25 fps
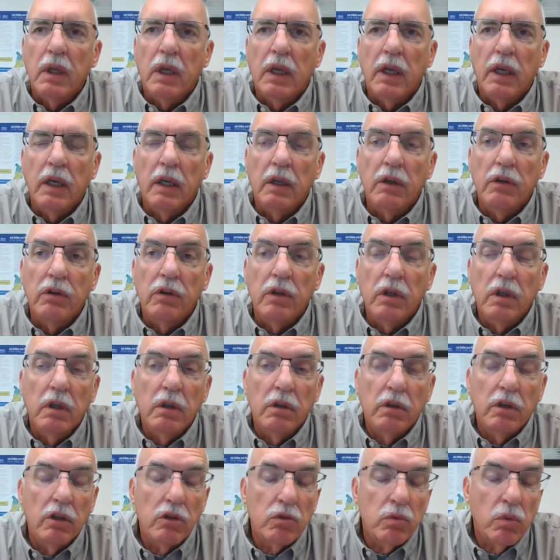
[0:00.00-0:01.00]
And
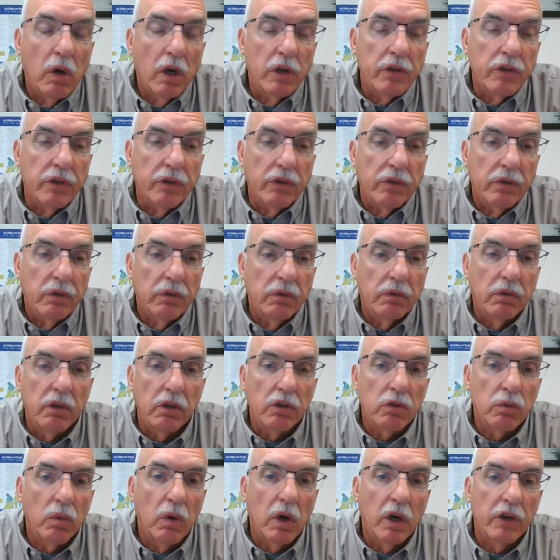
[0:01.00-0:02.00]
dishwashers.
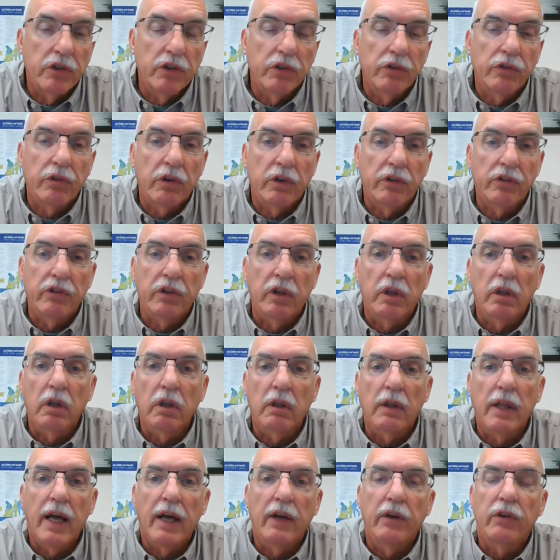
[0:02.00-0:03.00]
Dishwashers are still
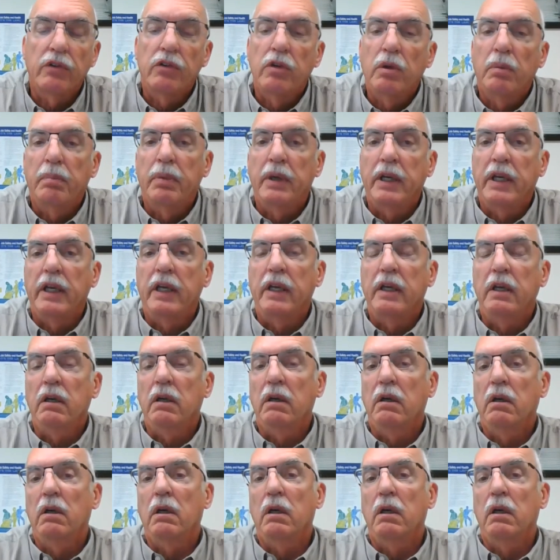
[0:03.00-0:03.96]
allowed to be